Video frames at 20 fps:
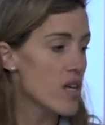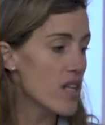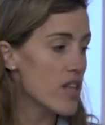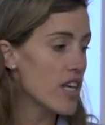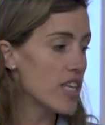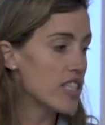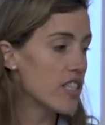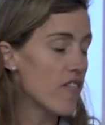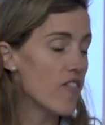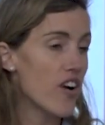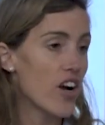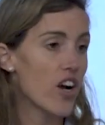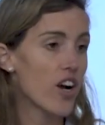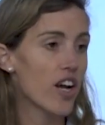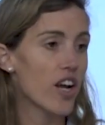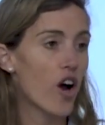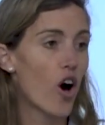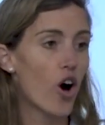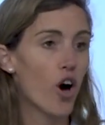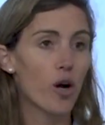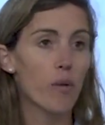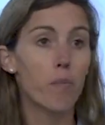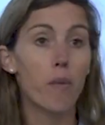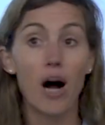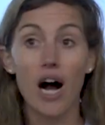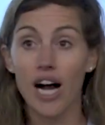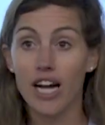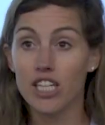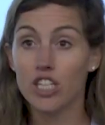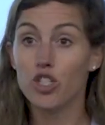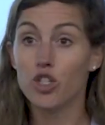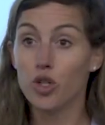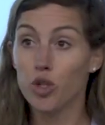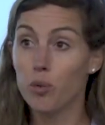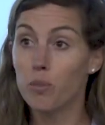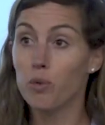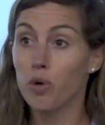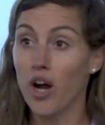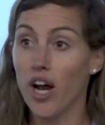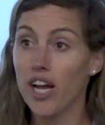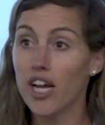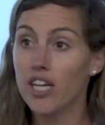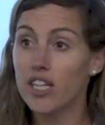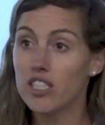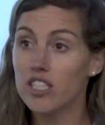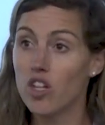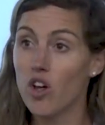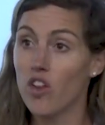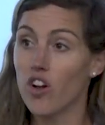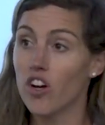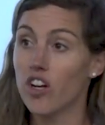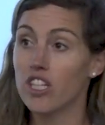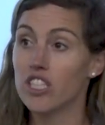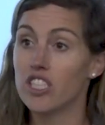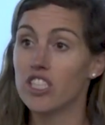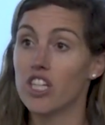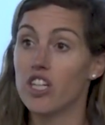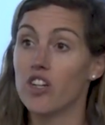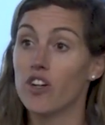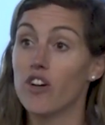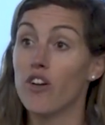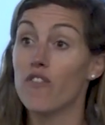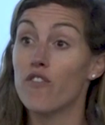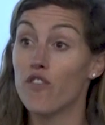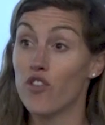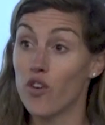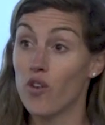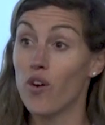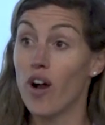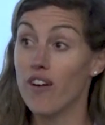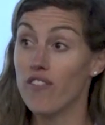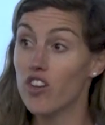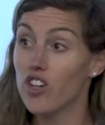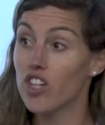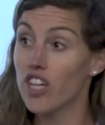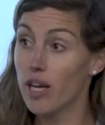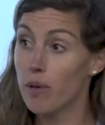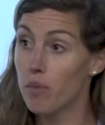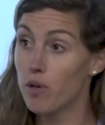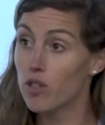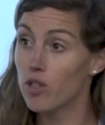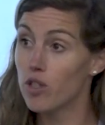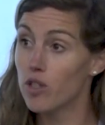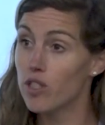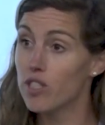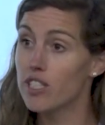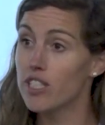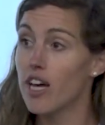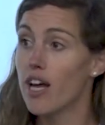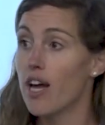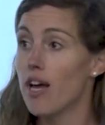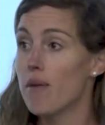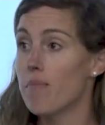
It's a very hard bond to break, so they're considered forever chemicals,